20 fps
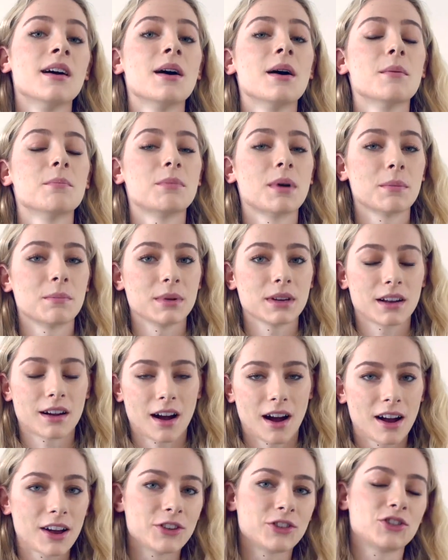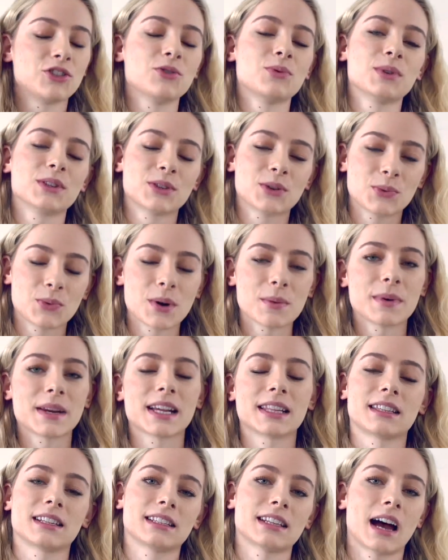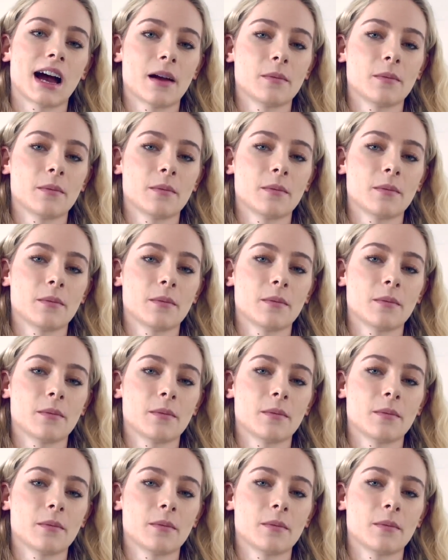but because she was a woman at the time,